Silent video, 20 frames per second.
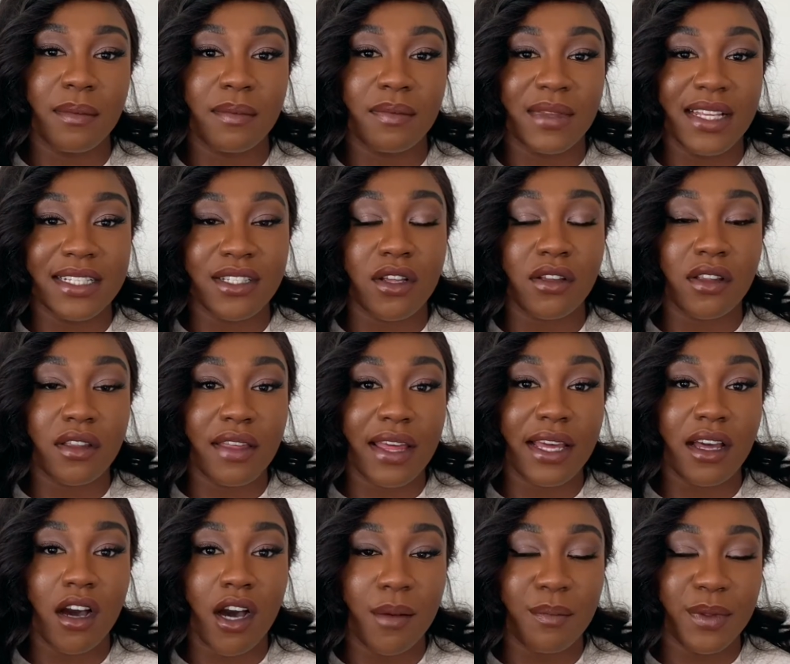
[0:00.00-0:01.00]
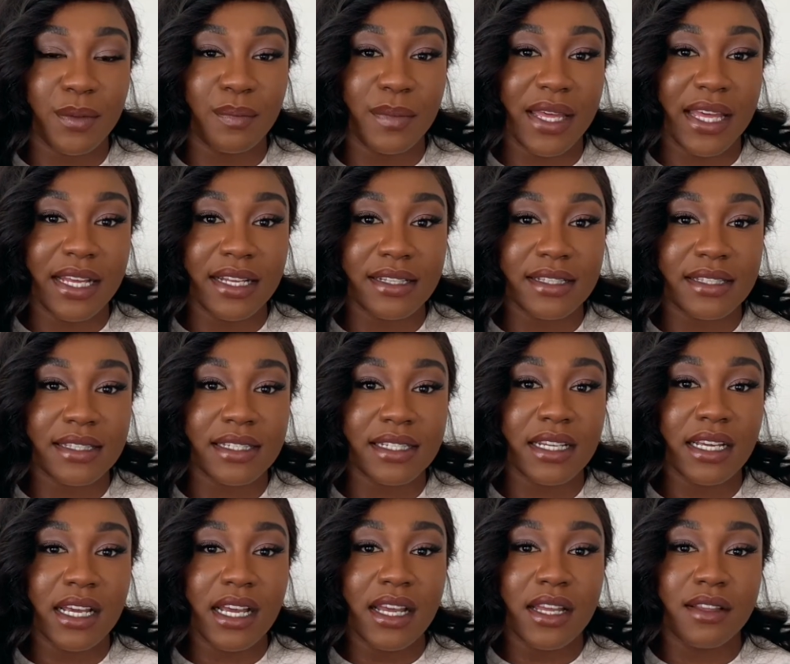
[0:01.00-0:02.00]
It's not that they can't be mixed.
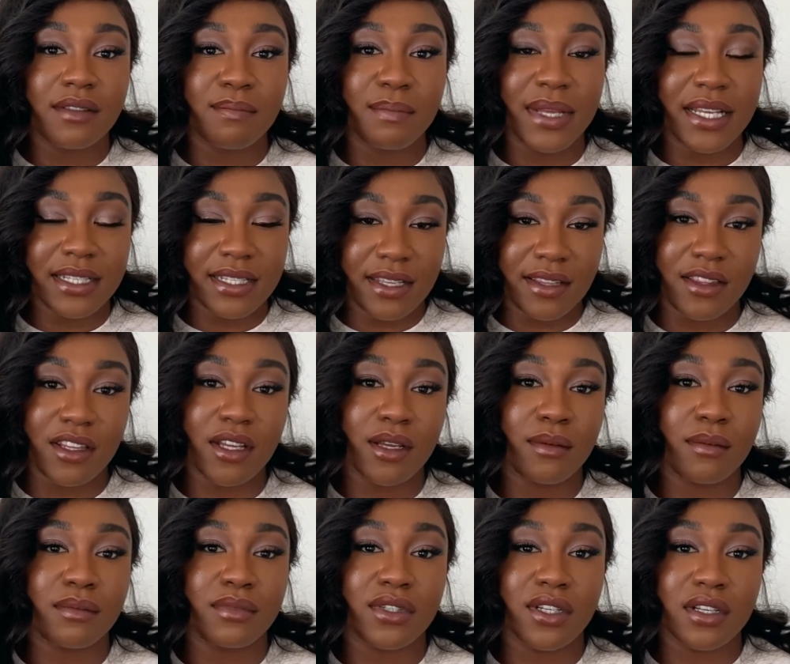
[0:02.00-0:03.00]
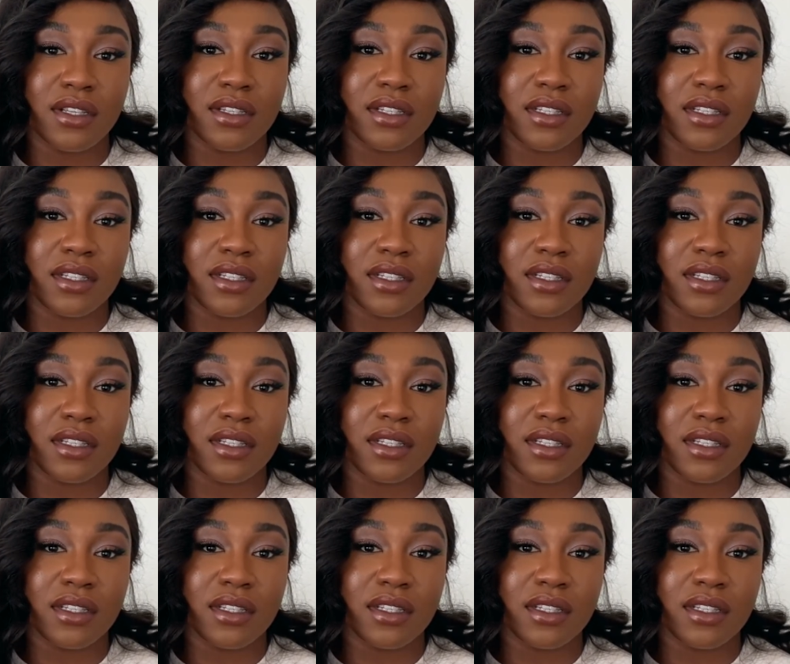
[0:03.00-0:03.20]
Mixing them just